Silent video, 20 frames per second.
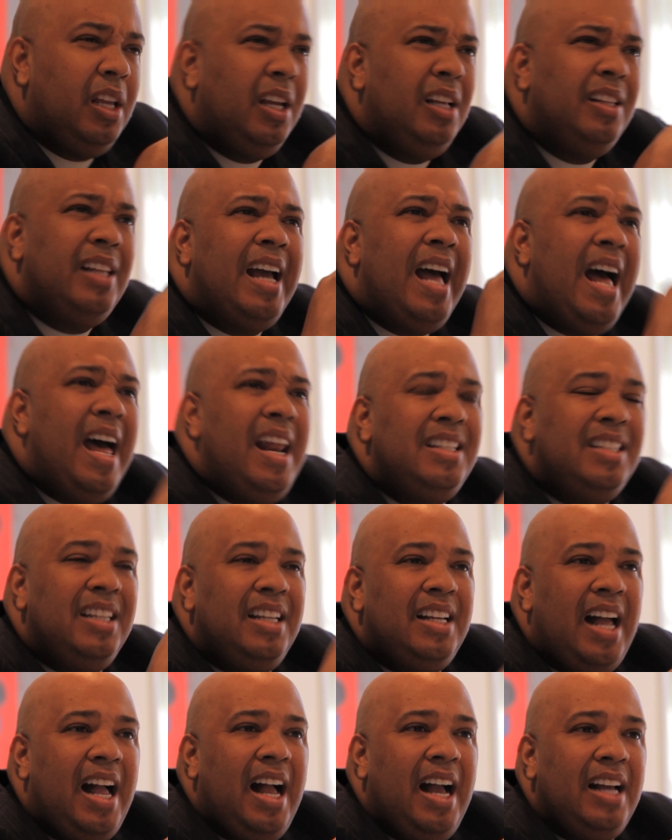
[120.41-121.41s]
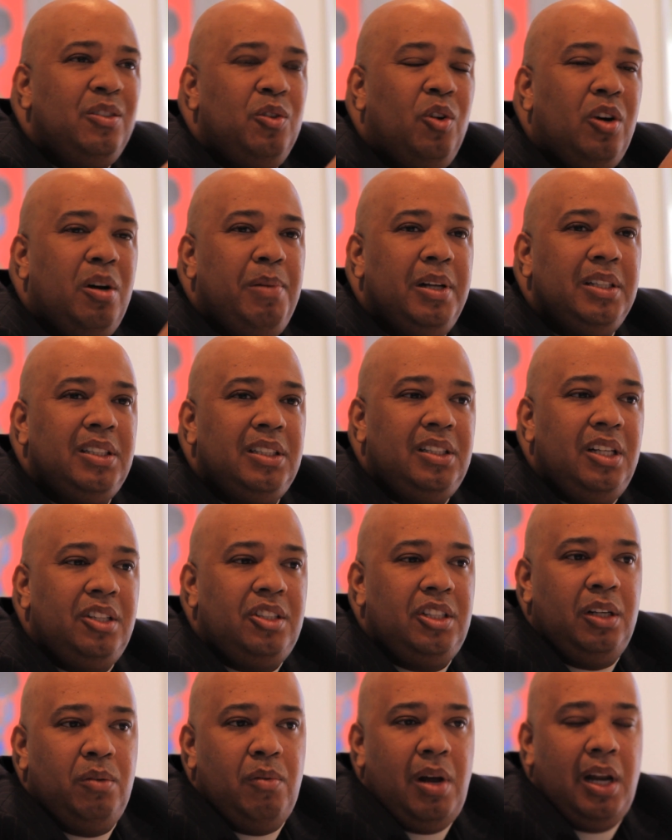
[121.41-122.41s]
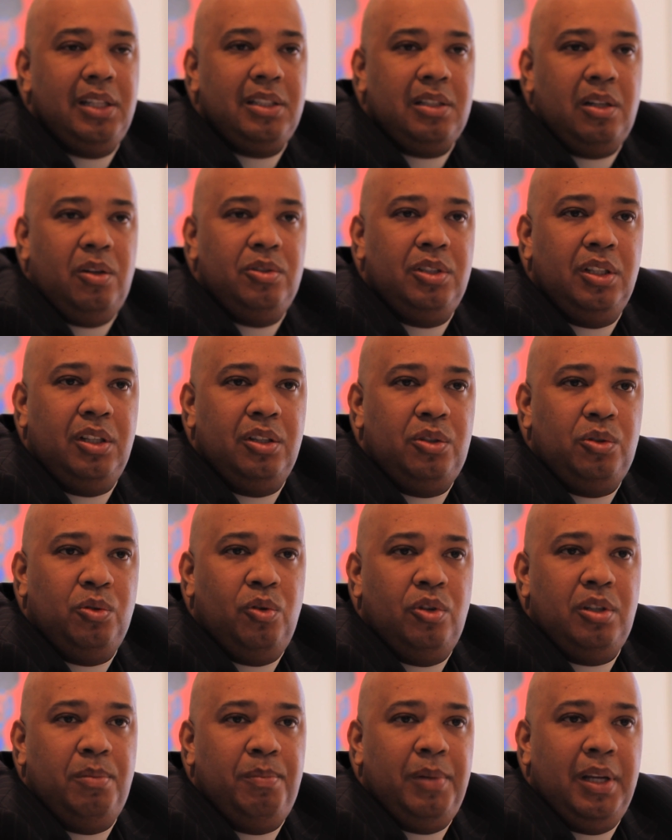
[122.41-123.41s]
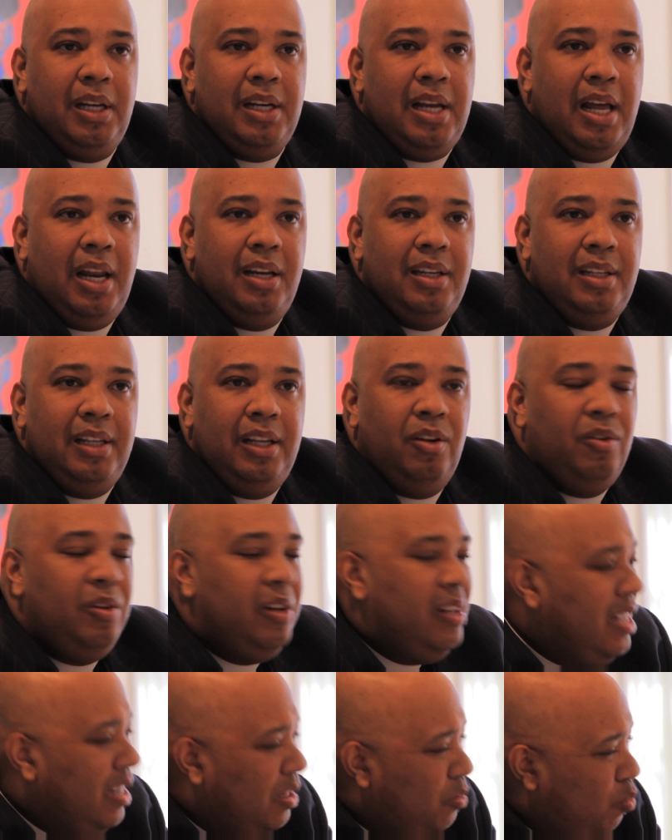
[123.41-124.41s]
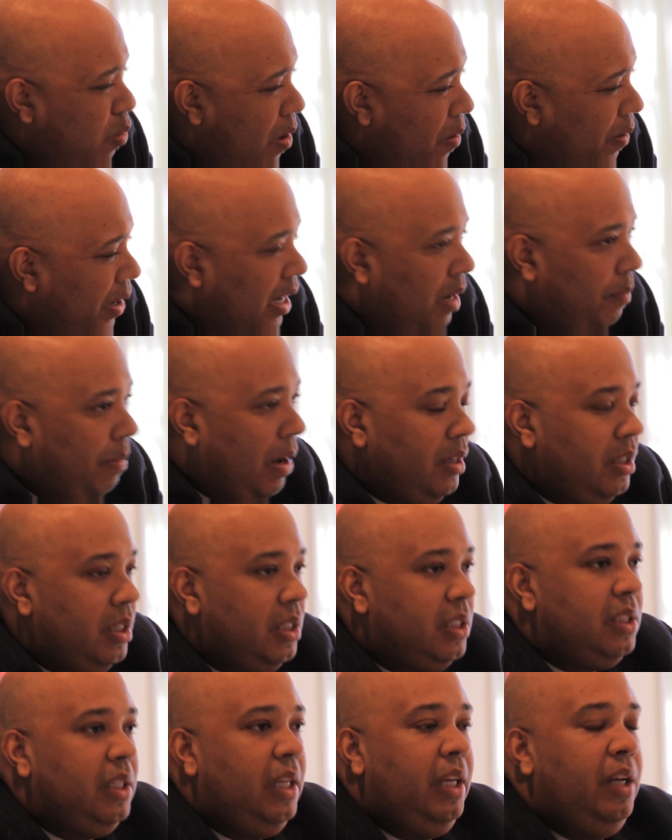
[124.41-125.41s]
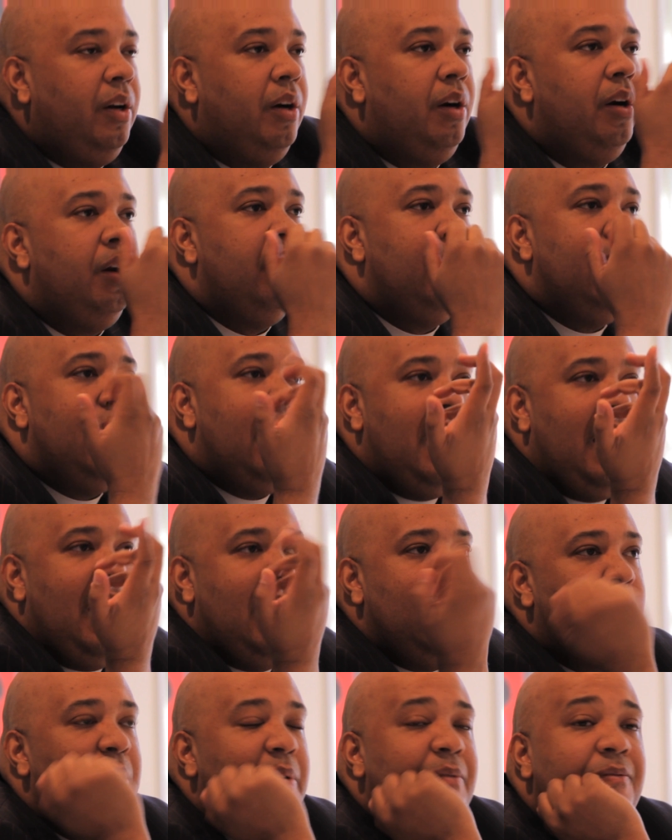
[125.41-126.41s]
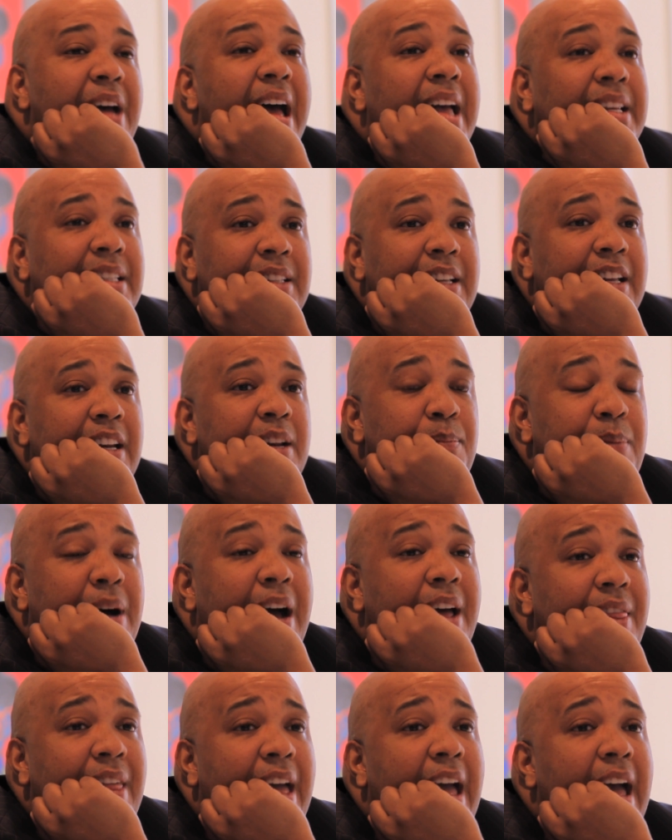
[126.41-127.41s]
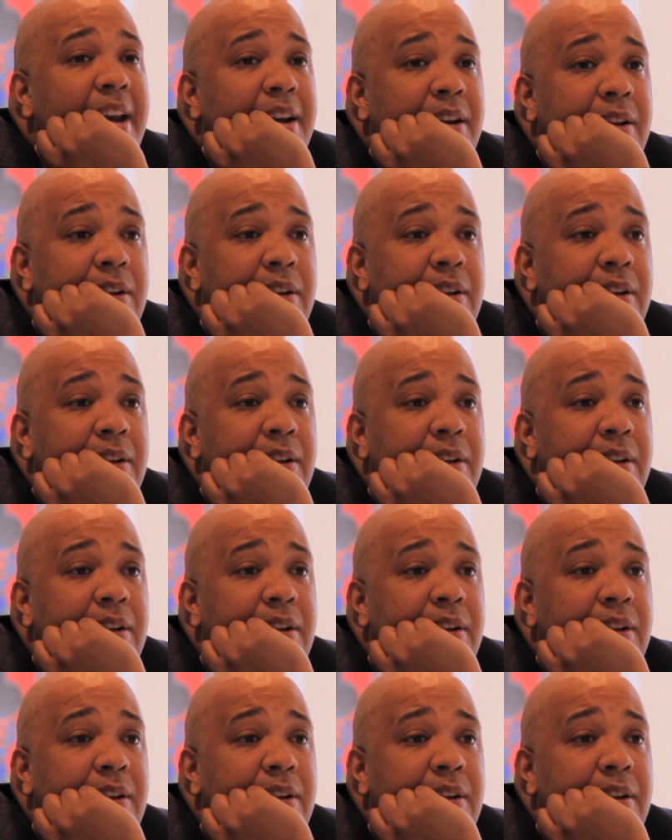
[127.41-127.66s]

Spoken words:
He's like, how does a guy talk about stitching while he's closing a $200 million deal, worrying about the sneaker? And he was fascinated by that.